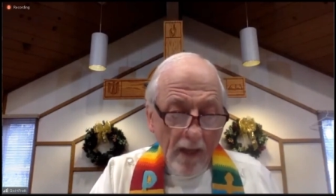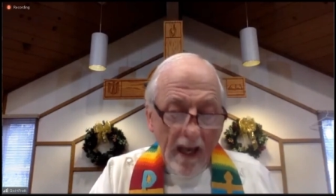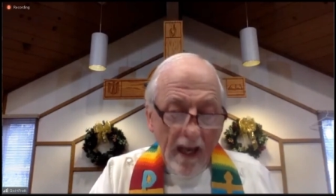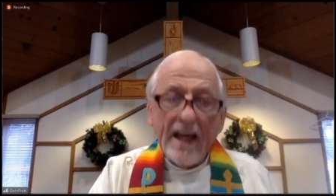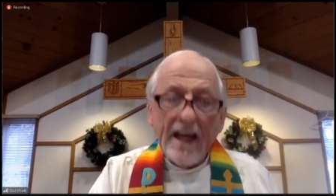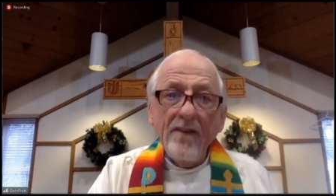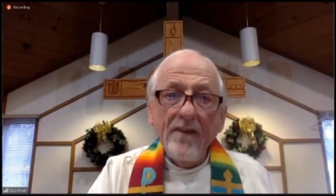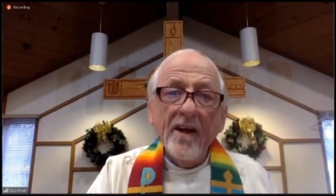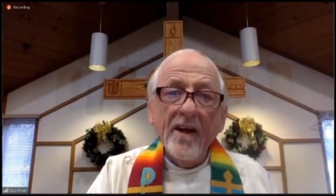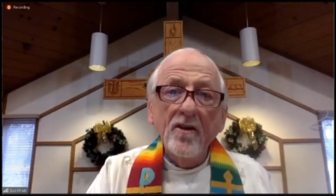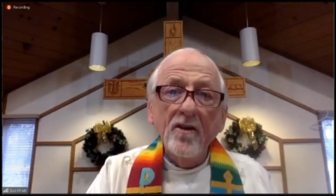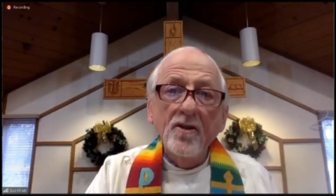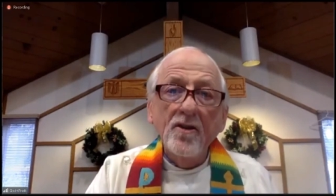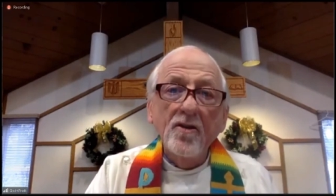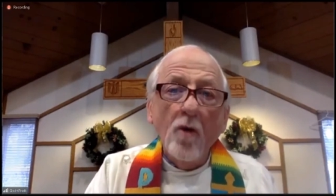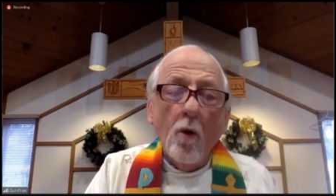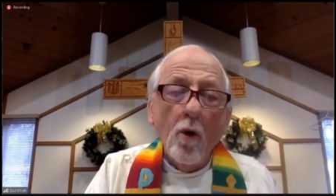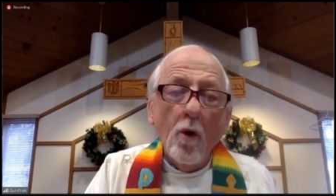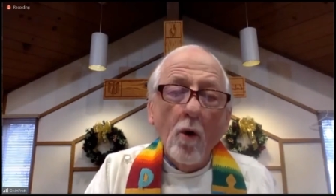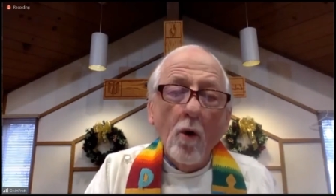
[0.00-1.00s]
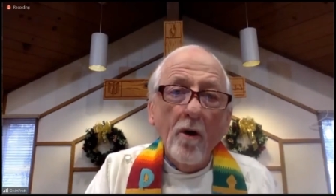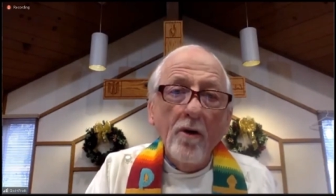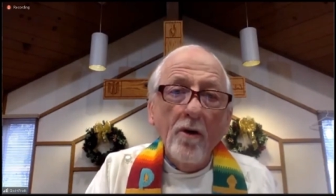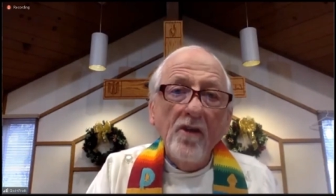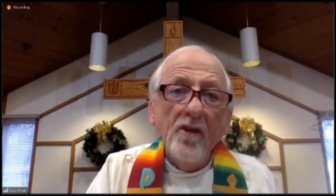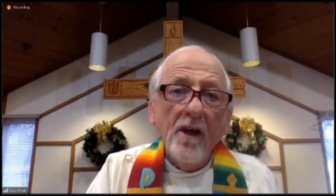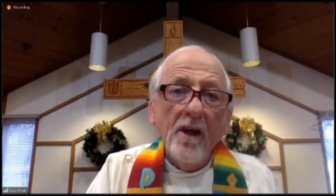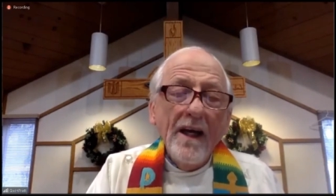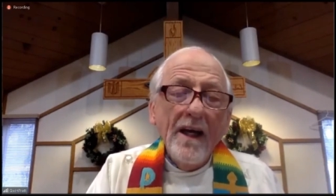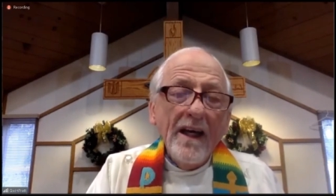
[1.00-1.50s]
and their
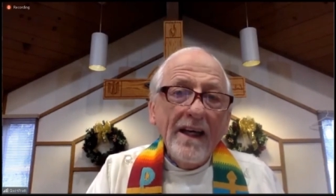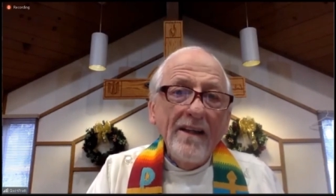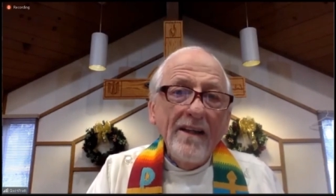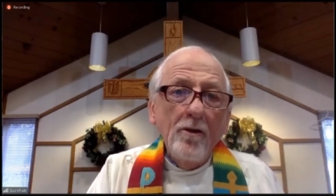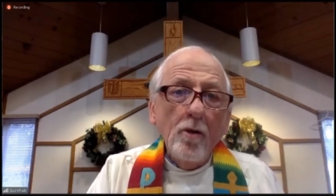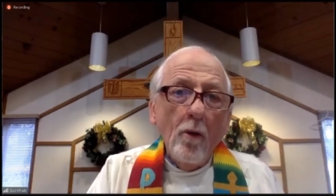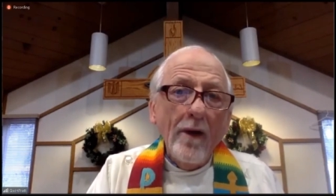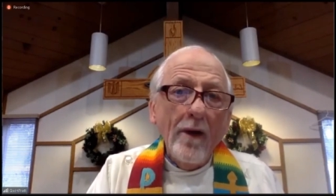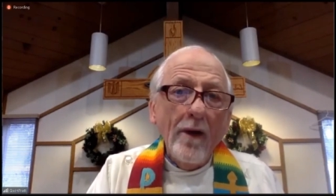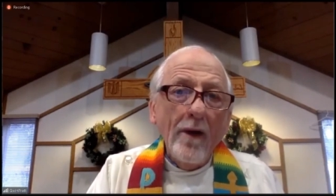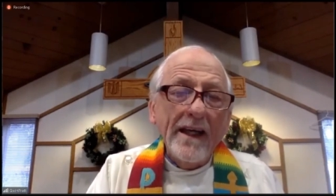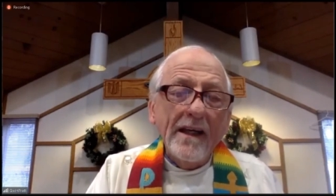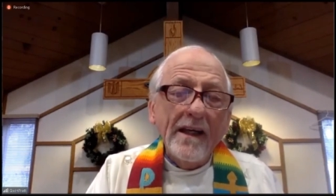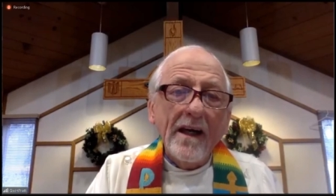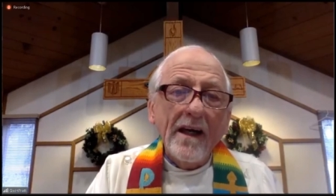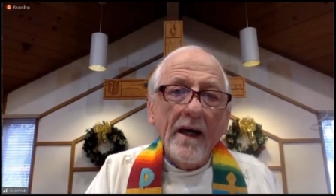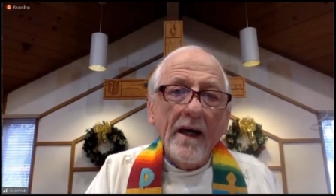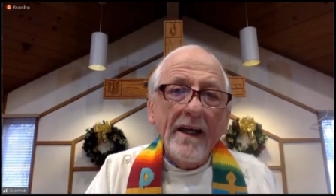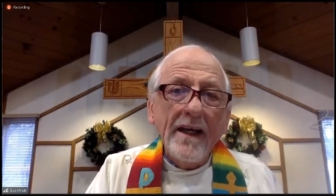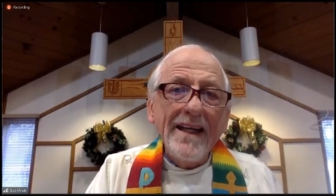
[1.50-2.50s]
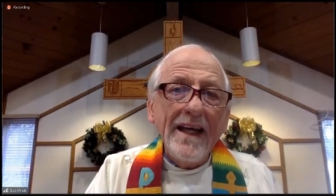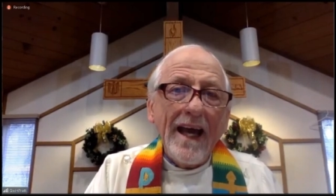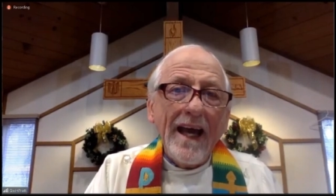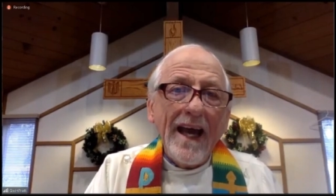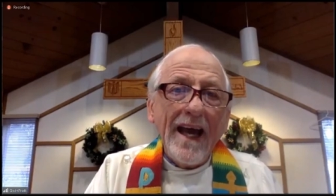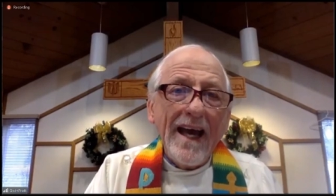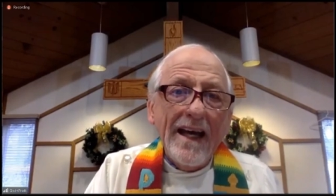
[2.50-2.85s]
swords into a cutting